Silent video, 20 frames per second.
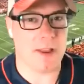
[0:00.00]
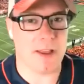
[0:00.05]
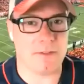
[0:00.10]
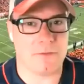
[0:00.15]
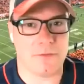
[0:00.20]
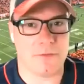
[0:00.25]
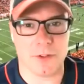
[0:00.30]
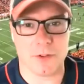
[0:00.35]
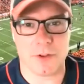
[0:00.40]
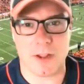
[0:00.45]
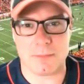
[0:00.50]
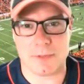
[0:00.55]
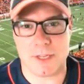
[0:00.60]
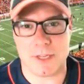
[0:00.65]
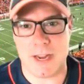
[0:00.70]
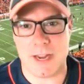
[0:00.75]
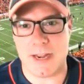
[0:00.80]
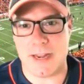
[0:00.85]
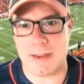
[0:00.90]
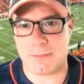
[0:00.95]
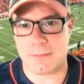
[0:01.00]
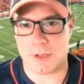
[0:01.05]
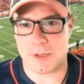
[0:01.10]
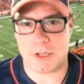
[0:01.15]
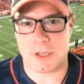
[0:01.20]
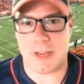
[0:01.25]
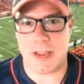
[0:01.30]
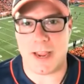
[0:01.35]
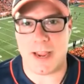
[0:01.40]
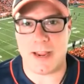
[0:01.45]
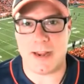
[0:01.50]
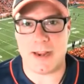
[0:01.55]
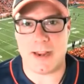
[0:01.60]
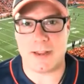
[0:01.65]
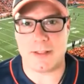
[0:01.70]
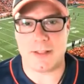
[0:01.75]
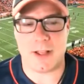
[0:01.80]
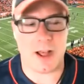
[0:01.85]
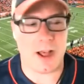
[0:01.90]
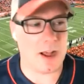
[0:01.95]
filled up stadiums, the
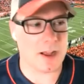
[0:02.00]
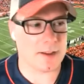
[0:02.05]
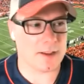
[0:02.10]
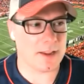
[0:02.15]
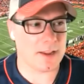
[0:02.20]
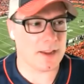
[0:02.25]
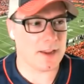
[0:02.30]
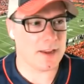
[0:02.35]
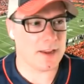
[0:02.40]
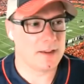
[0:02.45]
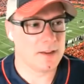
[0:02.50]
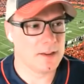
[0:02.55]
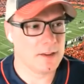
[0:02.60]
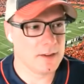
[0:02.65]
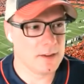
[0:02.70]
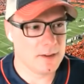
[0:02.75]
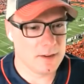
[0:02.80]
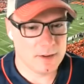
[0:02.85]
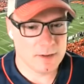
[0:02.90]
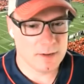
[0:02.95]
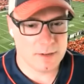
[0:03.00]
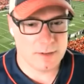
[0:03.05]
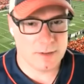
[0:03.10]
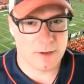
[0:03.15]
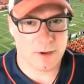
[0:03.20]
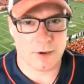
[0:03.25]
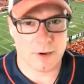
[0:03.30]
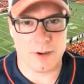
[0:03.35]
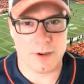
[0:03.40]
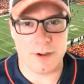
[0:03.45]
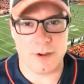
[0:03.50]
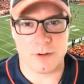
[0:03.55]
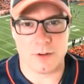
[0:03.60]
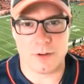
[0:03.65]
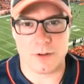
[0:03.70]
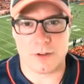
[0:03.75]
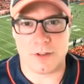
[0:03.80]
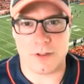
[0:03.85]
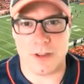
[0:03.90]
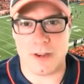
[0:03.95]
skating, the hockey, you're
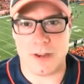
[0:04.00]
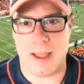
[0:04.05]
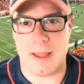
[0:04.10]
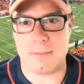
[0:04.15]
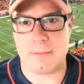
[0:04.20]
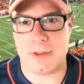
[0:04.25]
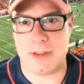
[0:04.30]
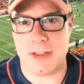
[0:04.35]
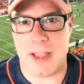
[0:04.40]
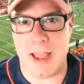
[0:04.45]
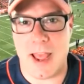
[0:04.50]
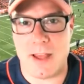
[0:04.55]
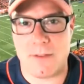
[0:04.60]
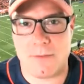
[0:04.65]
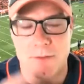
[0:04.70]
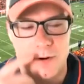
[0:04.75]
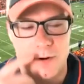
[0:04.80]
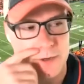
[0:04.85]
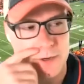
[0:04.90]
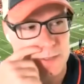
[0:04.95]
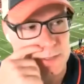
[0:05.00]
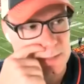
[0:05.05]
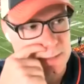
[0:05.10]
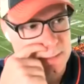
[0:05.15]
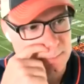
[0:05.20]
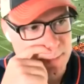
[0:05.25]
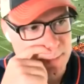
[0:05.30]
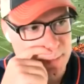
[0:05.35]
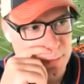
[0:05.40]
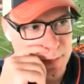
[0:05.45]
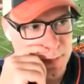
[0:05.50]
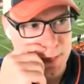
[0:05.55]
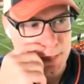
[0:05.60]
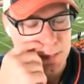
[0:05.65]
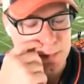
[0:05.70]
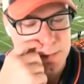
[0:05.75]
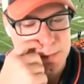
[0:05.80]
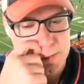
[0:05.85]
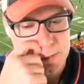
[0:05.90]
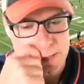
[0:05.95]
just in empty, cavernous
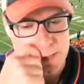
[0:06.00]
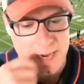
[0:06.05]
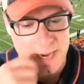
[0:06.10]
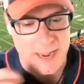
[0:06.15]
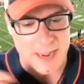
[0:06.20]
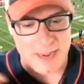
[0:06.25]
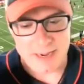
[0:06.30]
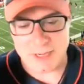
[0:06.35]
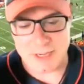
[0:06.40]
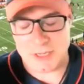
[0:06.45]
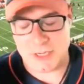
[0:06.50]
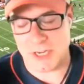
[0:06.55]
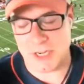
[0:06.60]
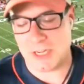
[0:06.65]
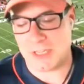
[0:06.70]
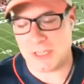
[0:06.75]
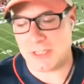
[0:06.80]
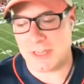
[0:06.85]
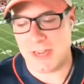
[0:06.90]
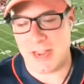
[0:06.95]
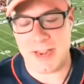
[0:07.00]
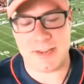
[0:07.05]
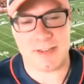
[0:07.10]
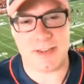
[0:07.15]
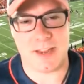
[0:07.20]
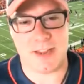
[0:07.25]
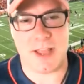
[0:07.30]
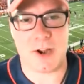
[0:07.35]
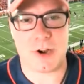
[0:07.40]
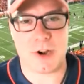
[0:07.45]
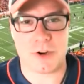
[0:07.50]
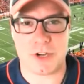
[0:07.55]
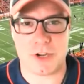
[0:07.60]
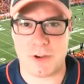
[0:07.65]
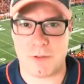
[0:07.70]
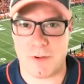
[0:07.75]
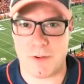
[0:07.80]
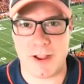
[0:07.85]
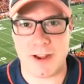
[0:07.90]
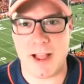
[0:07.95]
buildings, and it just takes the
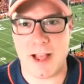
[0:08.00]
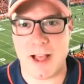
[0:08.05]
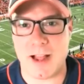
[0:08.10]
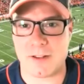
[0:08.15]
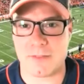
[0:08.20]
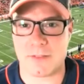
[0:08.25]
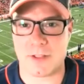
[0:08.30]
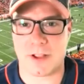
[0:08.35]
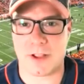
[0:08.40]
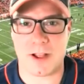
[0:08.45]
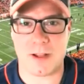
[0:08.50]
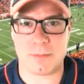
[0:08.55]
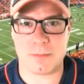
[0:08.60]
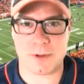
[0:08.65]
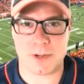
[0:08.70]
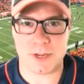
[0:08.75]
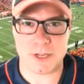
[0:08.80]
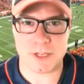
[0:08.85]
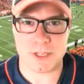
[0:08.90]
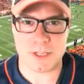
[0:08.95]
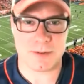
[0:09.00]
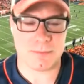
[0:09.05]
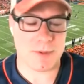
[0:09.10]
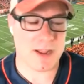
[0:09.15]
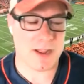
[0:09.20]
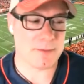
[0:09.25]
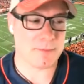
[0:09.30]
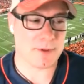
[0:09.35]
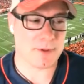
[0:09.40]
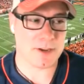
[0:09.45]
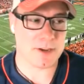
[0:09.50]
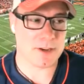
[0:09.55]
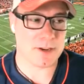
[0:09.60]
energy right out of the competition, in my opinion.